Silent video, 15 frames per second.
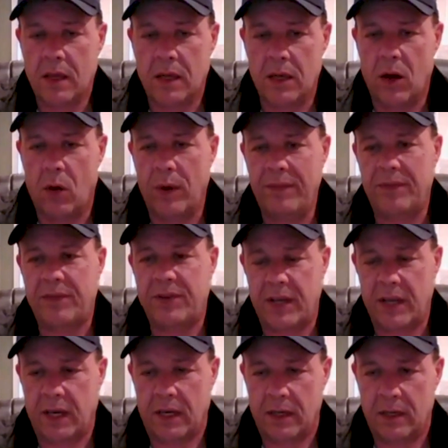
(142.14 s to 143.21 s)
You know, we've
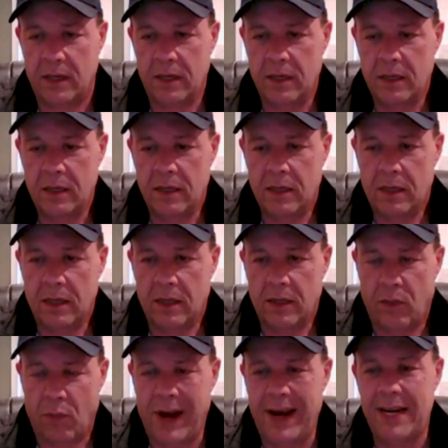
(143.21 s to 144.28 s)
seen
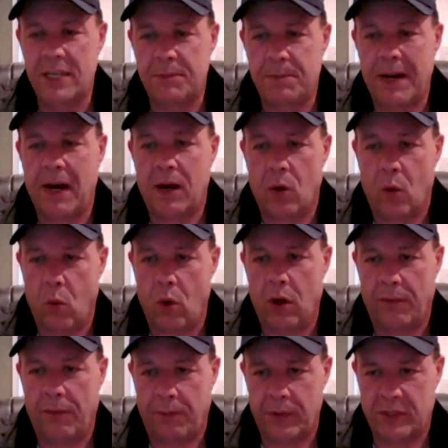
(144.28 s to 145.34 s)
the writing's been on the
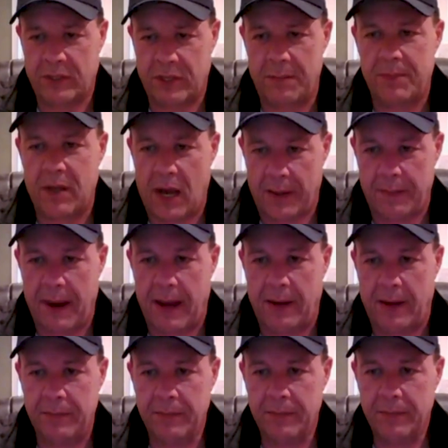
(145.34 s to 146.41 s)
wall for some time
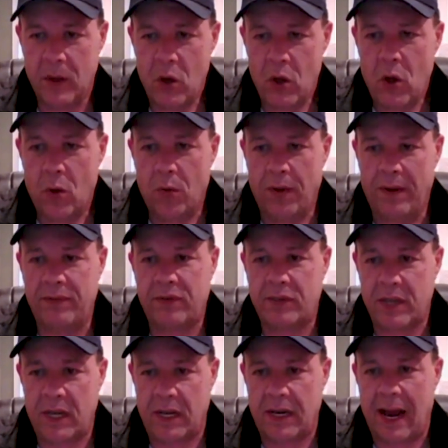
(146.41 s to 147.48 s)
now. We've
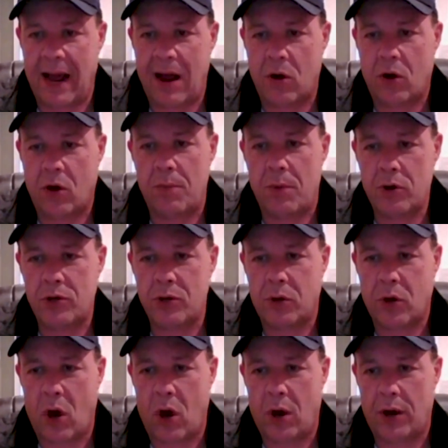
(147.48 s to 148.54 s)
seen our commercial
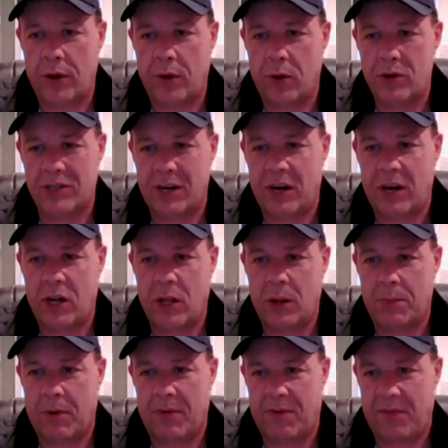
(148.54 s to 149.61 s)
corridors and the
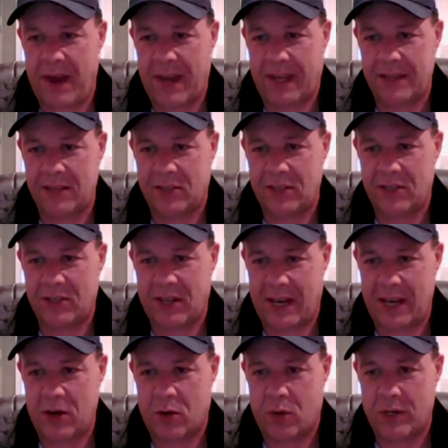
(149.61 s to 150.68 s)
number of vacancies
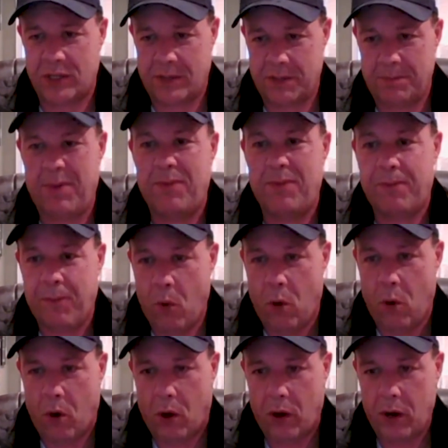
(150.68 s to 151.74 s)
increasing
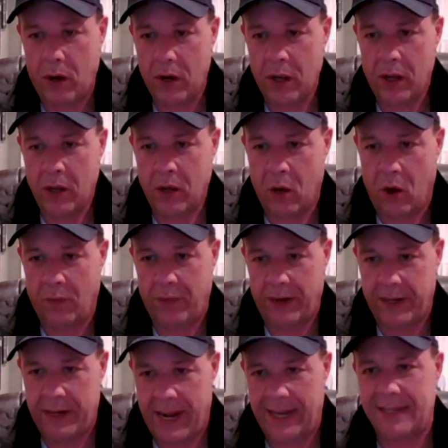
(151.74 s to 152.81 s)
before
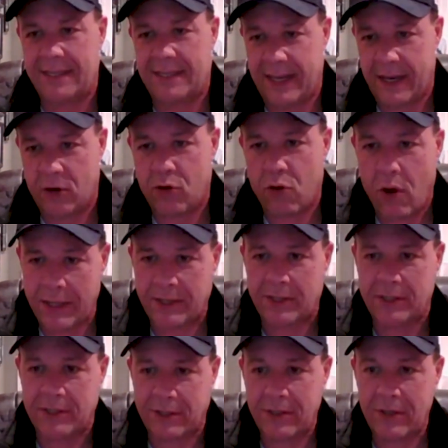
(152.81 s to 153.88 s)
COVID 19
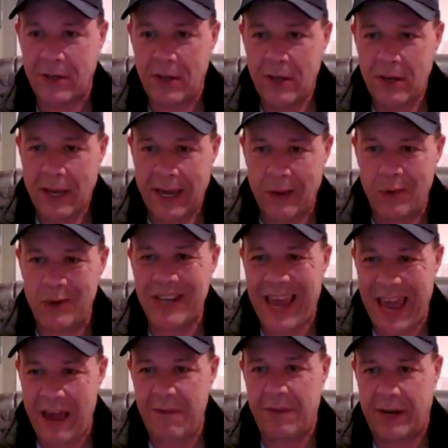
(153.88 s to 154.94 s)
crisis. It was
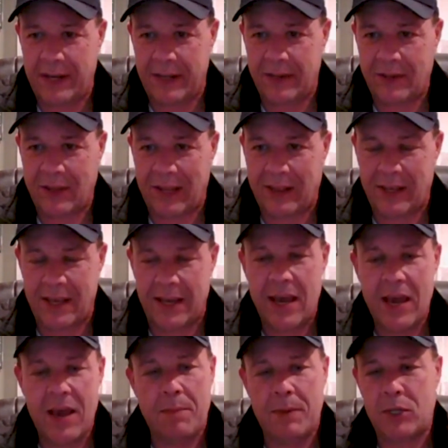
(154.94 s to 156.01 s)
evident that the
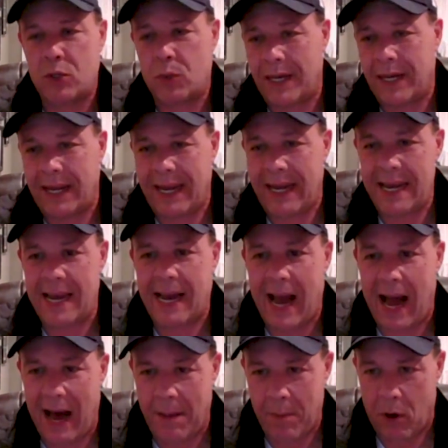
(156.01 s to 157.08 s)
between e
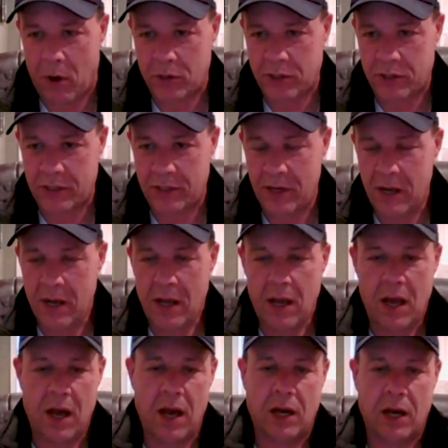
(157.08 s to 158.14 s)
commerce,
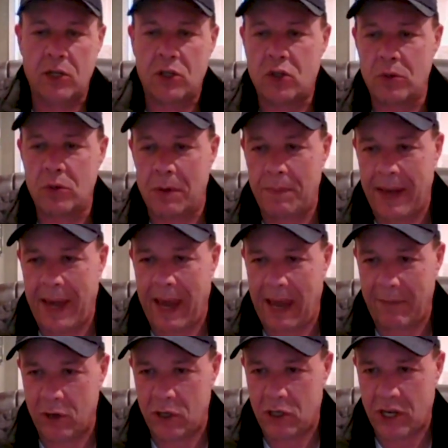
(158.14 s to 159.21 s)
uh, consumer
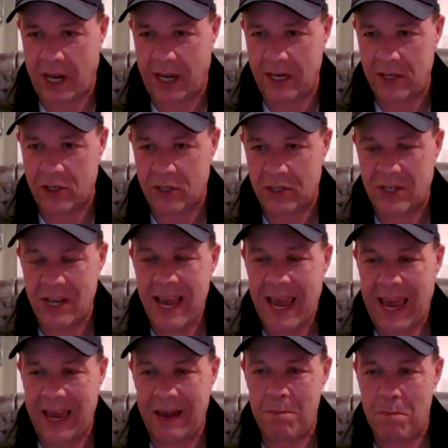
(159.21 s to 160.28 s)
behavior changes,
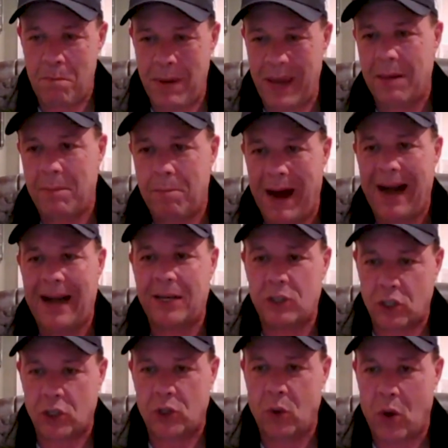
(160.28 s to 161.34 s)
and big box
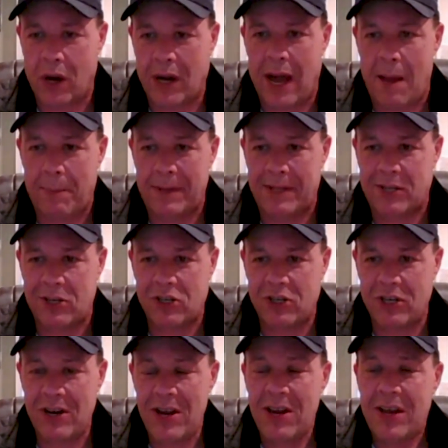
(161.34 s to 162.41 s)
store
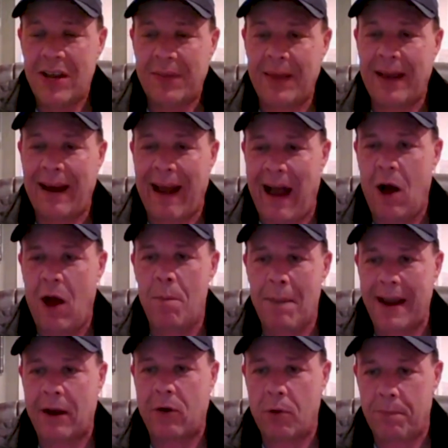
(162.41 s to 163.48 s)
competition, that our
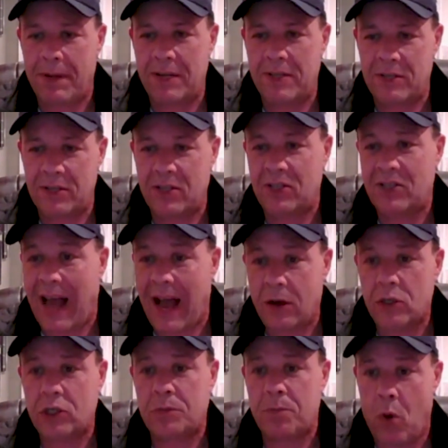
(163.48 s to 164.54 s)
micro businesses,
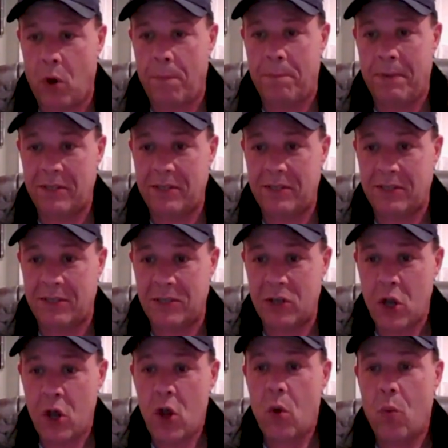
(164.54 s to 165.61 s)
our small
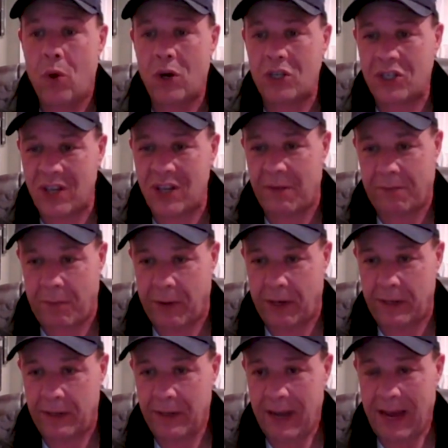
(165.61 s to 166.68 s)
businesses were suffering
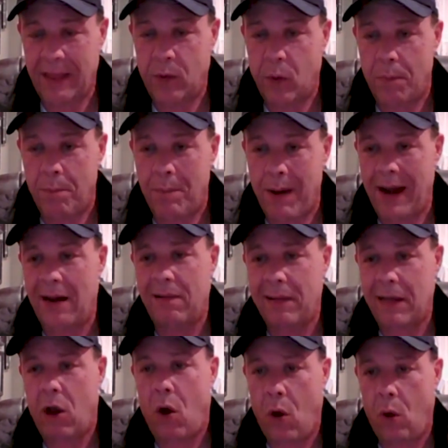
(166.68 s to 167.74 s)
and they were
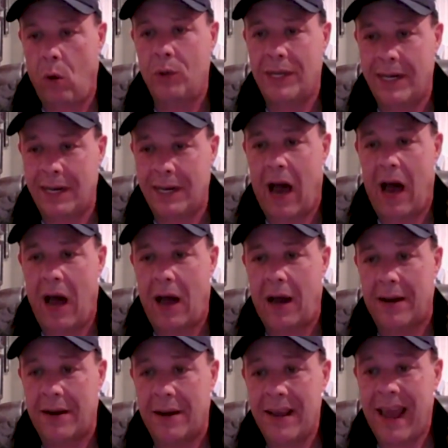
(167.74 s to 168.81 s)
barely holding
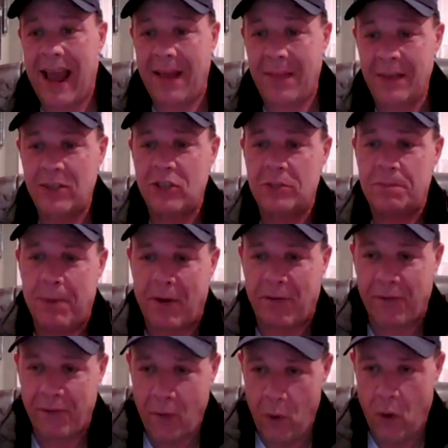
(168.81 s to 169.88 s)
on. And this is
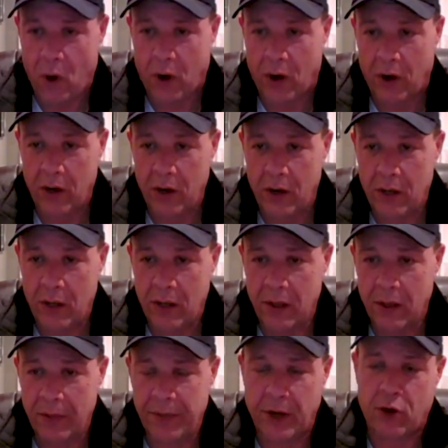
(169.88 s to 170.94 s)
before
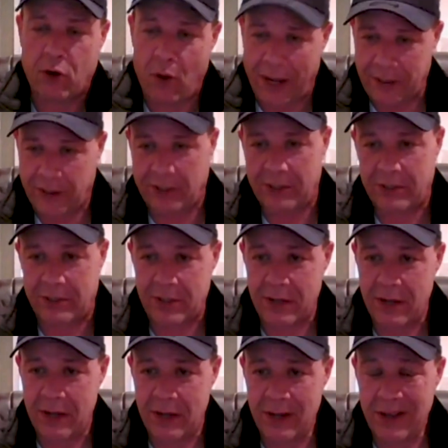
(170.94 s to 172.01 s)
the crisis.
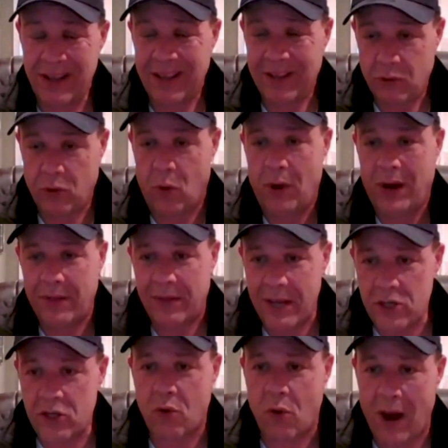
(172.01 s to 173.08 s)
During
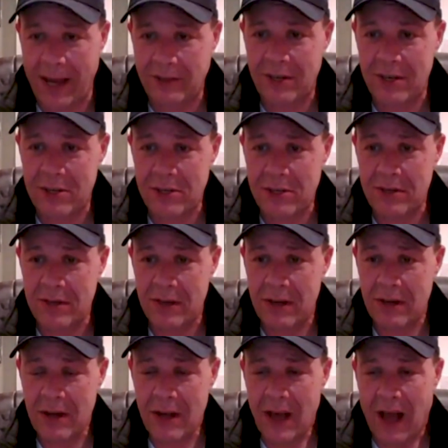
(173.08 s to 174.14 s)
this crisis,
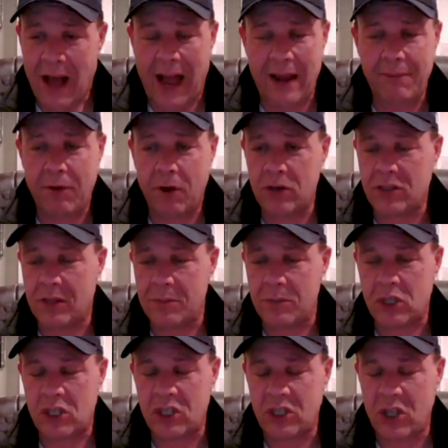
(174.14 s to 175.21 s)
I have heard some mm-hmm.
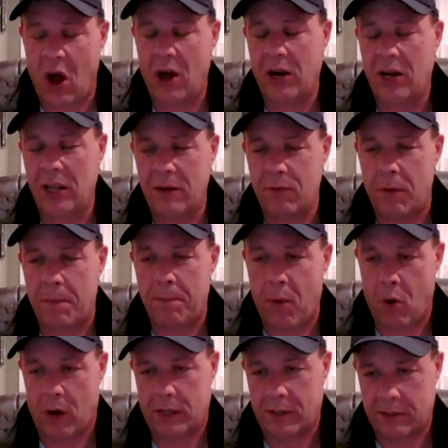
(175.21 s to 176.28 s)
startling
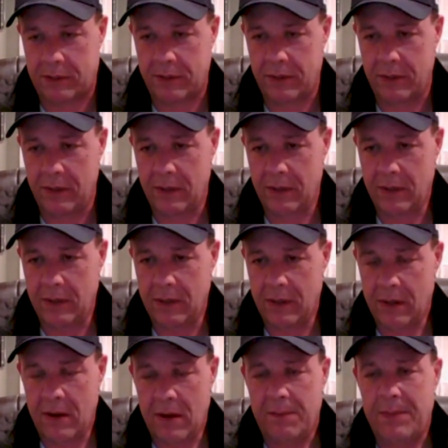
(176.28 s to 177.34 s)
reports
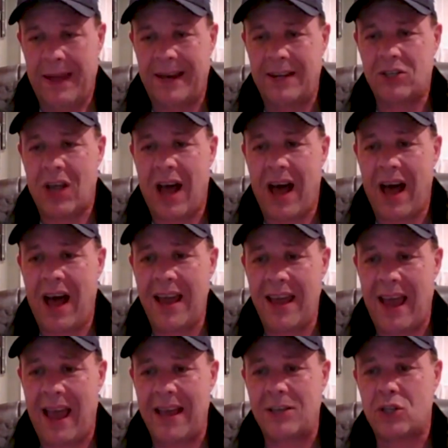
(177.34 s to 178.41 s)
that as high
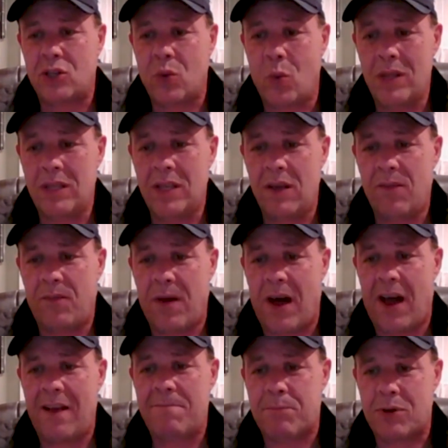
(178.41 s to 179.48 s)
as
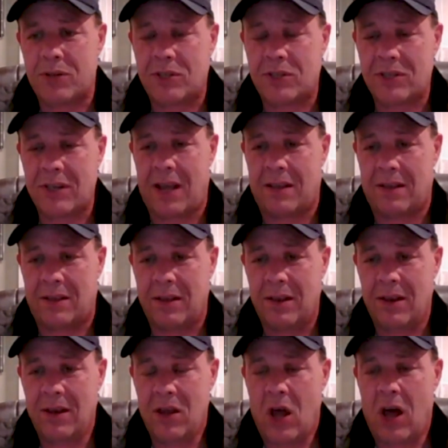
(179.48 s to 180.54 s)
25%
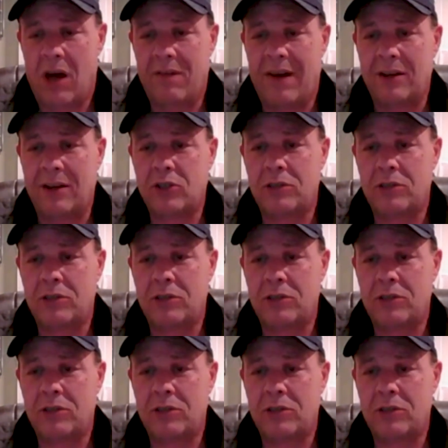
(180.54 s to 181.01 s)
of our